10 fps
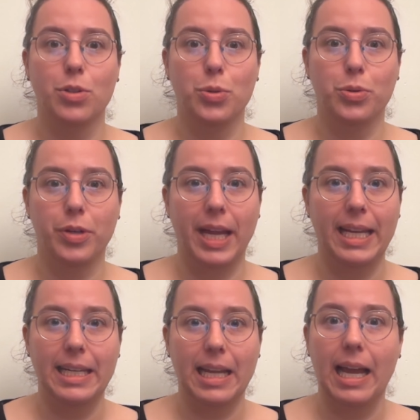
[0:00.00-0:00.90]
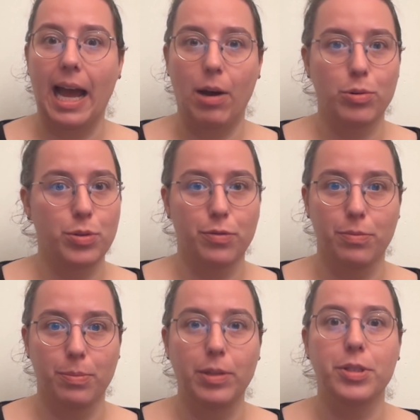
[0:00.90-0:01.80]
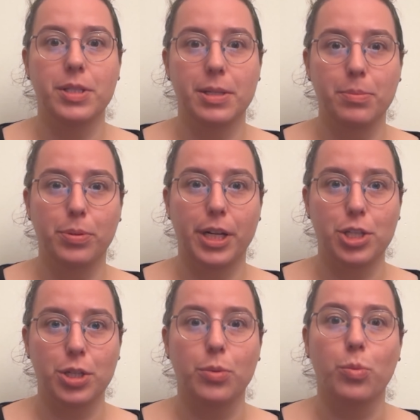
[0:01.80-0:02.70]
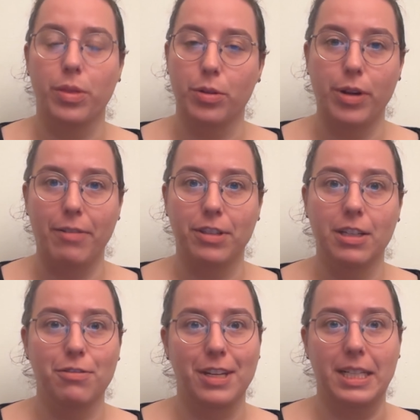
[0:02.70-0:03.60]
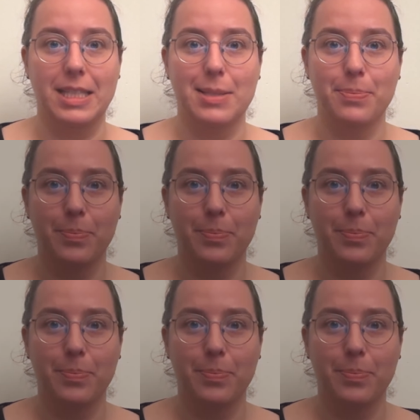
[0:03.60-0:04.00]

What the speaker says: to create a House of Mirrors impression with the graphic effects.